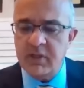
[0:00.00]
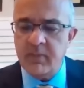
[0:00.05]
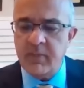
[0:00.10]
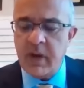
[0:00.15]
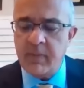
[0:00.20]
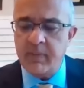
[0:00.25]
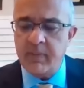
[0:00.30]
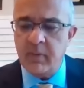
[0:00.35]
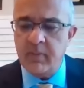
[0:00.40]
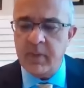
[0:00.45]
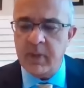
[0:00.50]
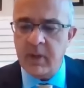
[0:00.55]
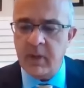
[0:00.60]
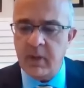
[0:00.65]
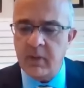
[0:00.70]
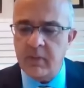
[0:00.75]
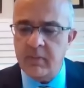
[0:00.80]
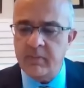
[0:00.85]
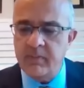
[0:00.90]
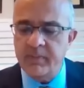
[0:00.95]
at the
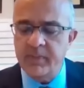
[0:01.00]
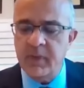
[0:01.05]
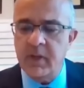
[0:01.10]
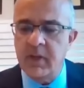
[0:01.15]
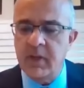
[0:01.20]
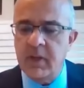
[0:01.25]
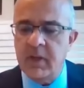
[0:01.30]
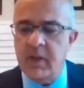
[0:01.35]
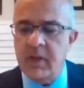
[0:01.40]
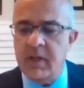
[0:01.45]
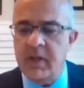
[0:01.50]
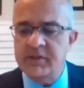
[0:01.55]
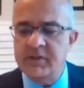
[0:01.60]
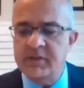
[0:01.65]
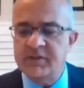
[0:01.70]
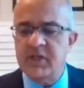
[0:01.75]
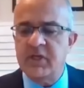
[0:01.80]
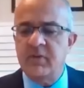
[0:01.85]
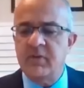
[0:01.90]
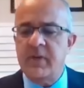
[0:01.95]
Peppermill.
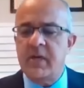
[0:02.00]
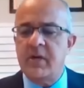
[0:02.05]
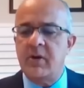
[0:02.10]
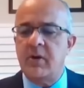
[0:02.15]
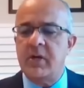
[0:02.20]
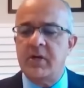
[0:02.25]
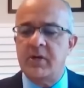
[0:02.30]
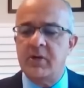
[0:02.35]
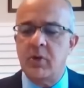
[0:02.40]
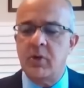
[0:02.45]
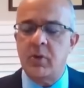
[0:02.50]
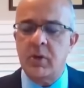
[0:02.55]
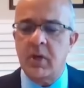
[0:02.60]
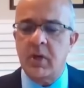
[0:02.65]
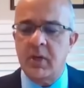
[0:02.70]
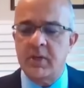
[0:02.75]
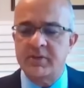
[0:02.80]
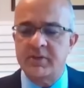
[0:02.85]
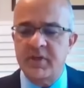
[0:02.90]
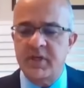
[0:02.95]
He's going to be entering no
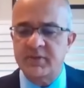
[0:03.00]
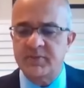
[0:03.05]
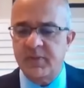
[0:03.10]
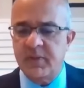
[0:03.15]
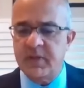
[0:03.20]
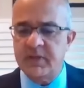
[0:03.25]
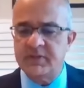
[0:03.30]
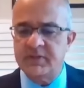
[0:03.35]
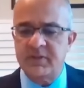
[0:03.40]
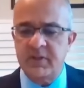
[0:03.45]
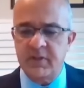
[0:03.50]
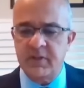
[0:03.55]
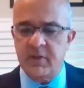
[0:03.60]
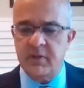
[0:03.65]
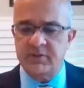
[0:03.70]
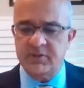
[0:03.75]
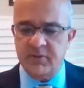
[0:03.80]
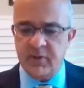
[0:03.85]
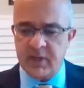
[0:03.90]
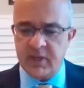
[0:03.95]
contest pleas to
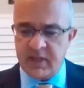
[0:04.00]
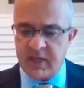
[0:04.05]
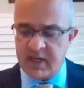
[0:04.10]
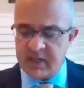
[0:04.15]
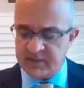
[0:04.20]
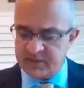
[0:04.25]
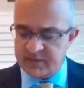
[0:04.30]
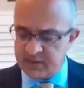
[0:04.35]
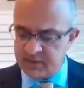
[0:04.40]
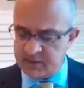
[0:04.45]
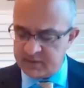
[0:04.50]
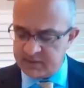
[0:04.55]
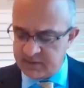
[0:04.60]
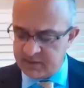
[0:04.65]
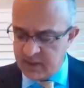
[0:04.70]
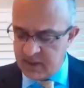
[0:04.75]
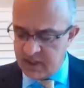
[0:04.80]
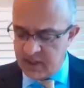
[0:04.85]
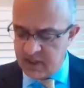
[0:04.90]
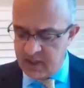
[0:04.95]
those three
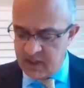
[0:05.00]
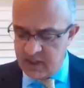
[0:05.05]
cases.